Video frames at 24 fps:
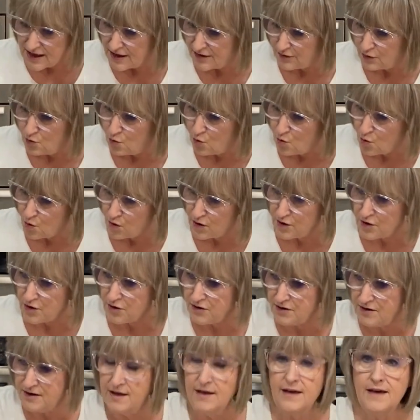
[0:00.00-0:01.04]
a
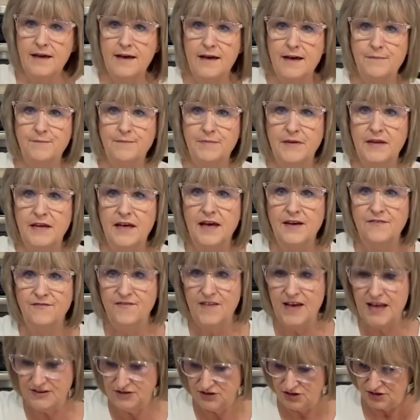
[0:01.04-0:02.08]
1/4 cup of
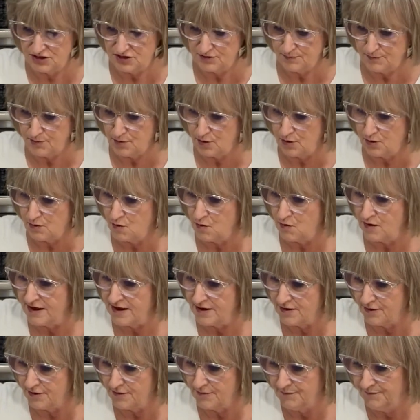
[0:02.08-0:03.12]
vegetable
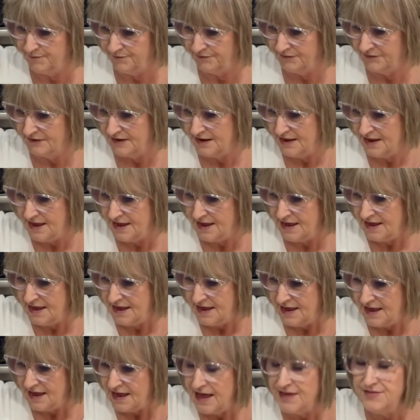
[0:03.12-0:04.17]
oil.
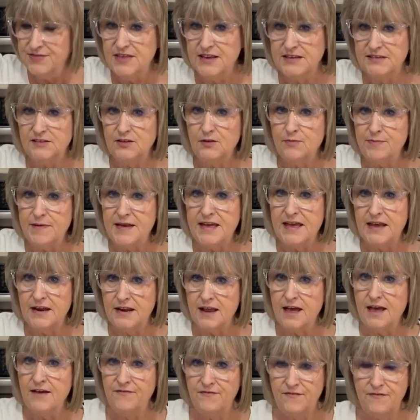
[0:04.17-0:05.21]
And this will be
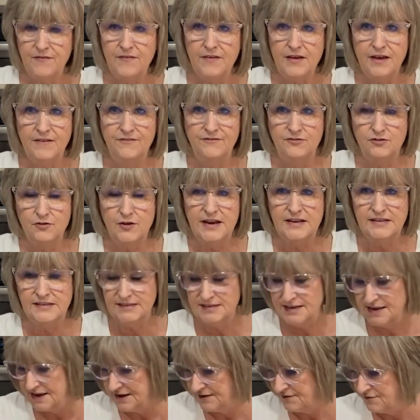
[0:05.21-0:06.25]
enough of
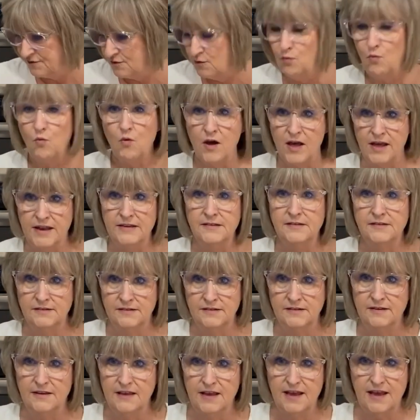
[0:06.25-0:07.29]
dressing for one
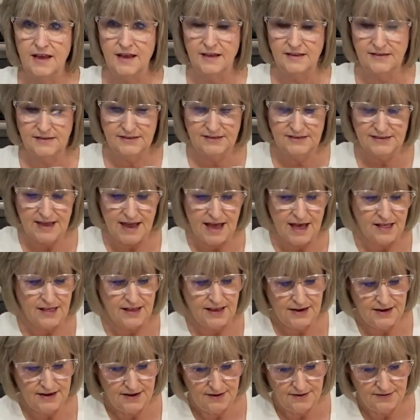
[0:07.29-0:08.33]

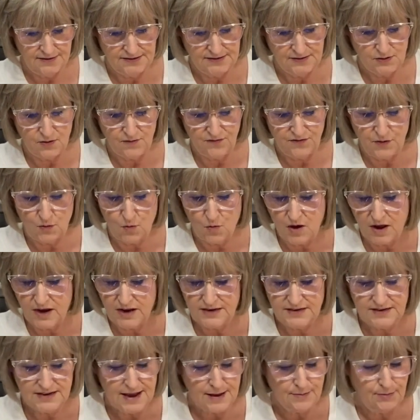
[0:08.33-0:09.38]
salad. So if you want
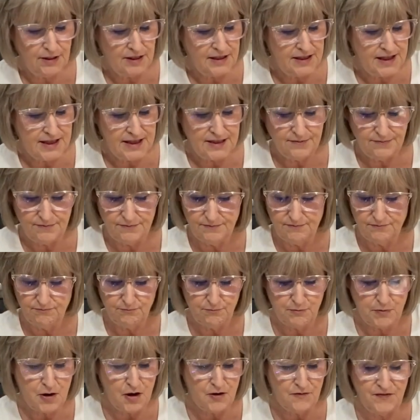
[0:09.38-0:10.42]
to double it,
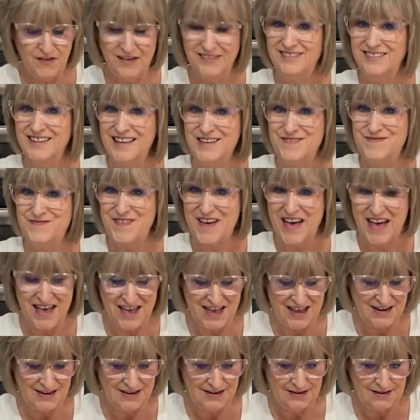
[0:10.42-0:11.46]
perfectly
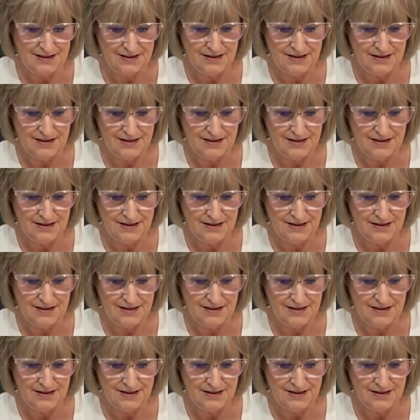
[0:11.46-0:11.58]
fine.